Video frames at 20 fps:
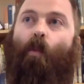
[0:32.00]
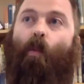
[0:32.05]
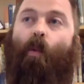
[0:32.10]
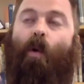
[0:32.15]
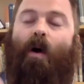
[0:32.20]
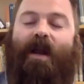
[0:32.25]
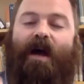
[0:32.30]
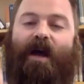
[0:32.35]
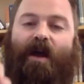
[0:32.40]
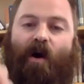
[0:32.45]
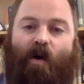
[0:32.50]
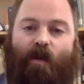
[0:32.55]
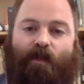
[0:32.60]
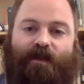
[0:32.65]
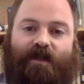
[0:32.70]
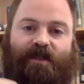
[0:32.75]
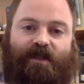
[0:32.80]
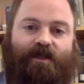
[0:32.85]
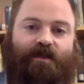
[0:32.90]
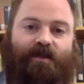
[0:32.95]
what I
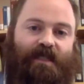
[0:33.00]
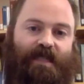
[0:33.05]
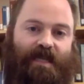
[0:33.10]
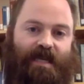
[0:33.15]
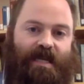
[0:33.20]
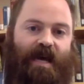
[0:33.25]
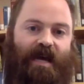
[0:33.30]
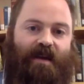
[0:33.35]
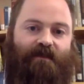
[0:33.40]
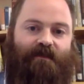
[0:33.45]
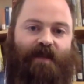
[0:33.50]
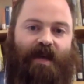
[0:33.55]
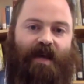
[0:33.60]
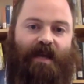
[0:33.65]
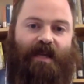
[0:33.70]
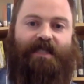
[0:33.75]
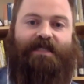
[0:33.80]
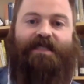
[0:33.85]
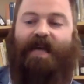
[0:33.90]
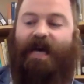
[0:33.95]
hope the students get out of
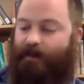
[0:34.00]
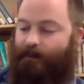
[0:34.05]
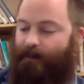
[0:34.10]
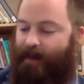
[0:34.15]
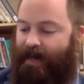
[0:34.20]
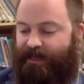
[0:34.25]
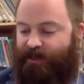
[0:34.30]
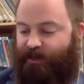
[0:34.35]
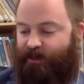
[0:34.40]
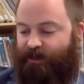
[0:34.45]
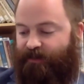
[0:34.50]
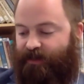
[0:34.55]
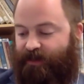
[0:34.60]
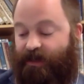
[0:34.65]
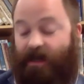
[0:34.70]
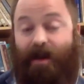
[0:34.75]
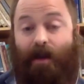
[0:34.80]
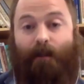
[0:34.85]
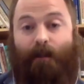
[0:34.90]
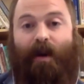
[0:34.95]
that is not a mastery of
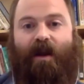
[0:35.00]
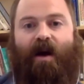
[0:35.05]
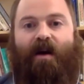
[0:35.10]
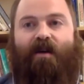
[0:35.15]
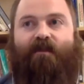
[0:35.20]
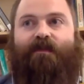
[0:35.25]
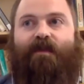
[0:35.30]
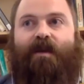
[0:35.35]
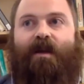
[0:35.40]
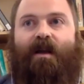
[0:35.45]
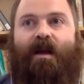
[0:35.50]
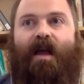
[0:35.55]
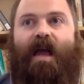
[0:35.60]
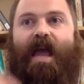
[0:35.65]
this, but of